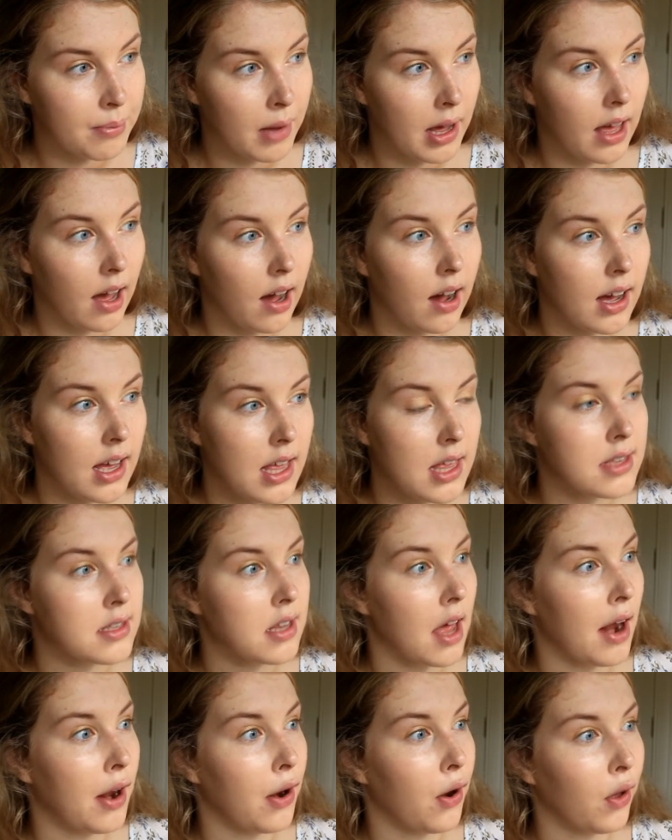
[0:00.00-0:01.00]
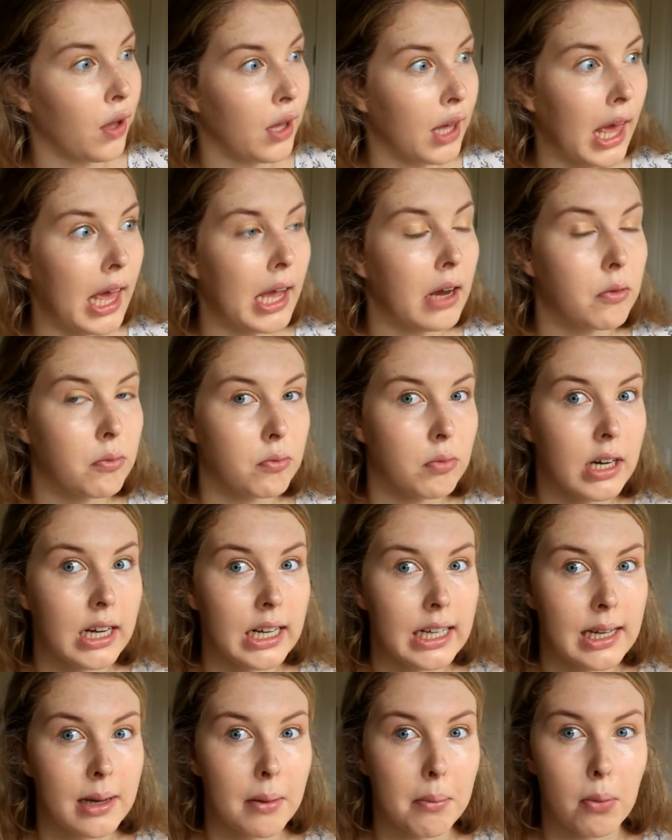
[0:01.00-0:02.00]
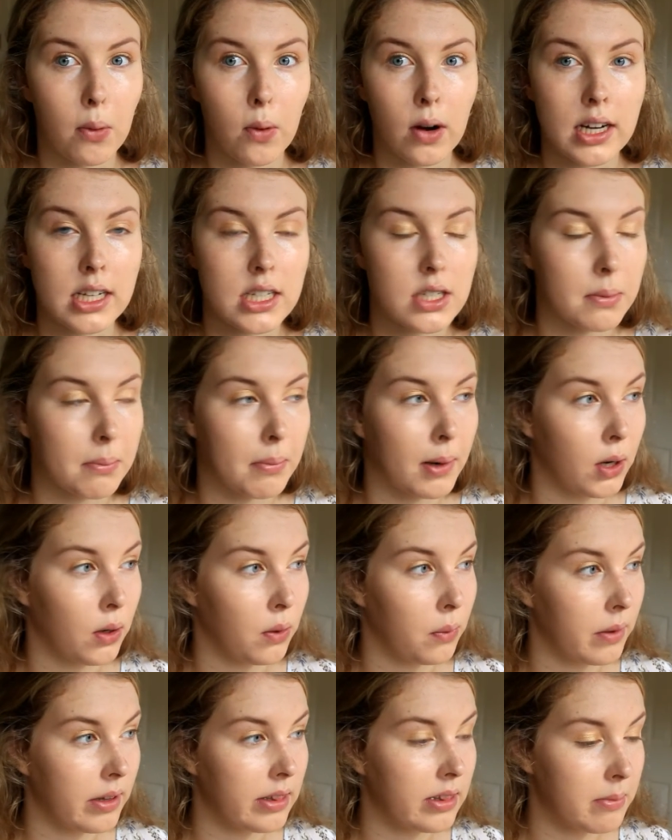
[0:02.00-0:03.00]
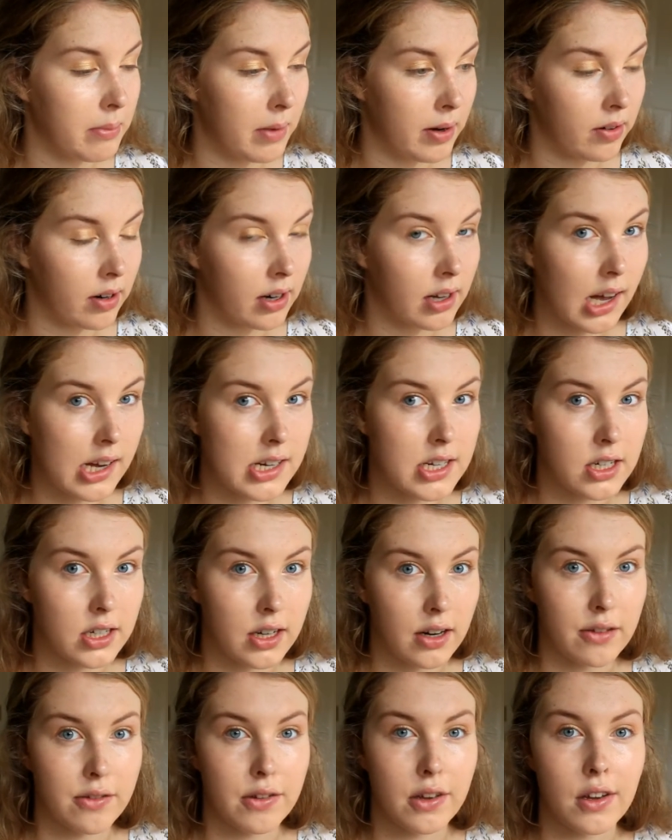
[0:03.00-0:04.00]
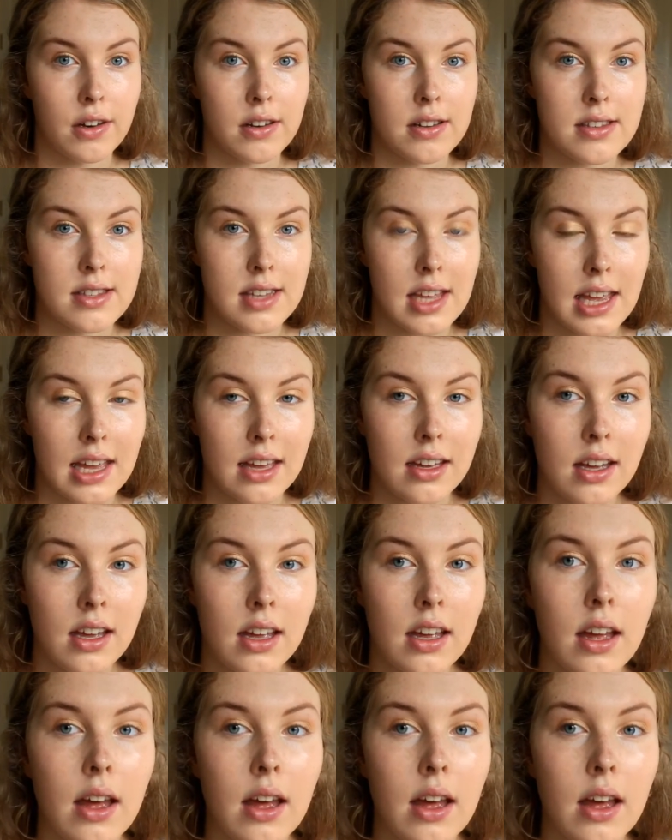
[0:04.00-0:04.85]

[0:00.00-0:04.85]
My eyes are looking really bright blue in the mirror. I don't know if you can see.